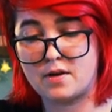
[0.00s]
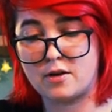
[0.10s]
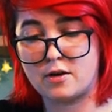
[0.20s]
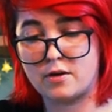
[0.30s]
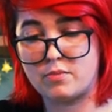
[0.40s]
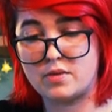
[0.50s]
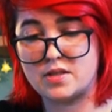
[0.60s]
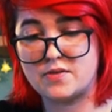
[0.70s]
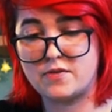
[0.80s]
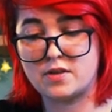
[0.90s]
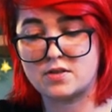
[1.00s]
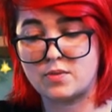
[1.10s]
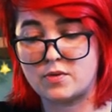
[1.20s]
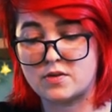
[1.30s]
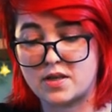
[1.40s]
Um, this feels
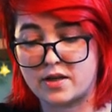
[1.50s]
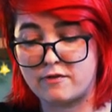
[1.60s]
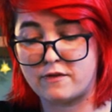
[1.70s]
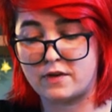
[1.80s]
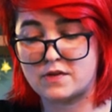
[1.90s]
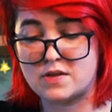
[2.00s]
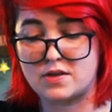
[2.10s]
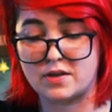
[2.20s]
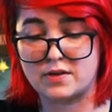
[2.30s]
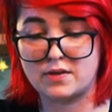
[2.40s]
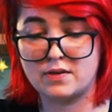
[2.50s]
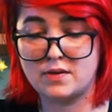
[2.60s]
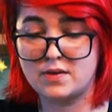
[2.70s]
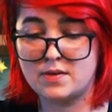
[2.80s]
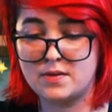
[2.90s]
almost like a false start.
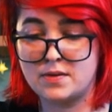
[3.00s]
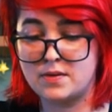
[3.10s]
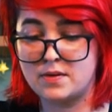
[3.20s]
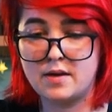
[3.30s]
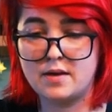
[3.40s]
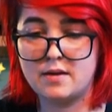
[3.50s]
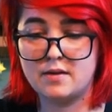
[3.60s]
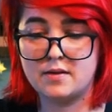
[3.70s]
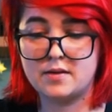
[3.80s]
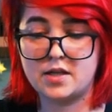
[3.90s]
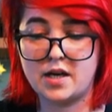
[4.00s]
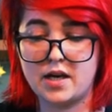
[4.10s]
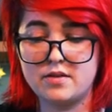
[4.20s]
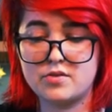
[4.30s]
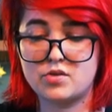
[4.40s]
The
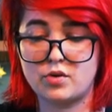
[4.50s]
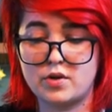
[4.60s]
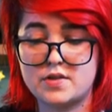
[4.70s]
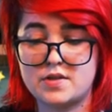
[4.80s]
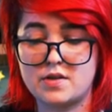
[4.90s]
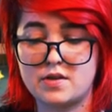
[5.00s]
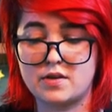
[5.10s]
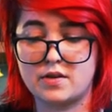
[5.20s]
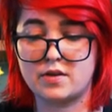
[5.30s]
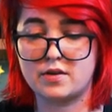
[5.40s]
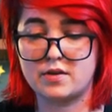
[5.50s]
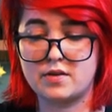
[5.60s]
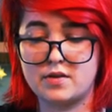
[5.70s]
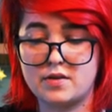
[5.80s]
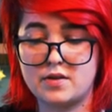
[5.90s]
Nine of Swords here
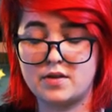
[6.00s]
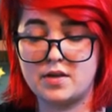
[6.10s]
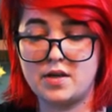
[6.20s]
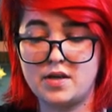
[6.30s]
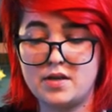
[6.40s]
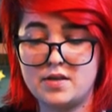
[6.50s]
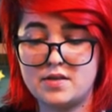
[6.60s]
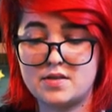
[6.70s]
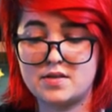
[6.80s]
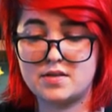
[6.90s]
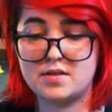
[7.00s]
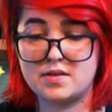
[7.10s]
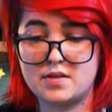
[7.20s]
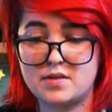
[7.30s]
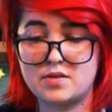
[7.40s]
is
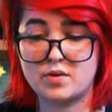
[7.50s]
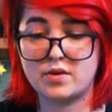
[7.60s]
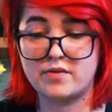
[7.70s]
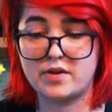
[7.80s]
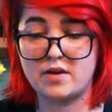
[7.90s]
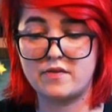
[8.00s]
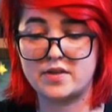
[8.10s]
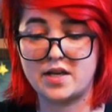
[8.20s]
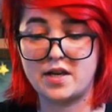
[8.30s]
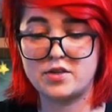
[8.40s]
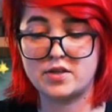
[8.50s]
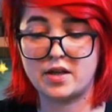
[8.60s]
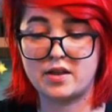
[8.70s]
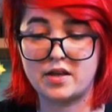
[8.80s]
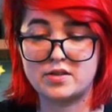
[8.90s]
sort of an invitation,
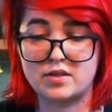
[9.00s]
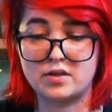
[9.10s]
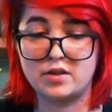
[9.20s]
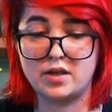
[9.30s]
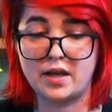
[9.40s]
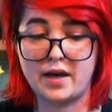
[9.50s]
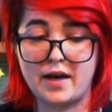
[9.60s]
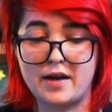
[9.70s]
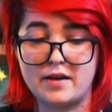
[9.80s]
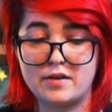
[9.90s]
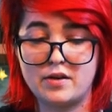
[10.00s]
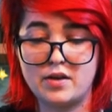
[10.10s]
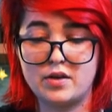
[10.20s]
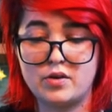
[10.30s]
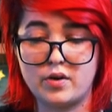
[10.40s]
I think, to look at
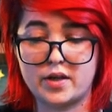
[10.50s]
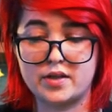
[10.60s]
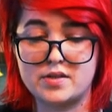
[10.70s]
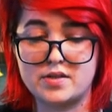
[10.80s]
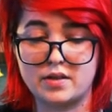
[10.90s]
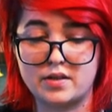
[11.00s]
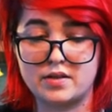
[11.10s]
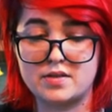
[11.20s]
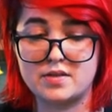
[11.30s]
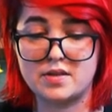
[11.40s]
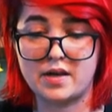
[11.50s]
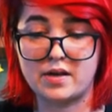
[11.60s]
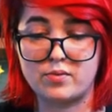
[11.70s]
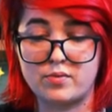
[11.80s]
your concerns and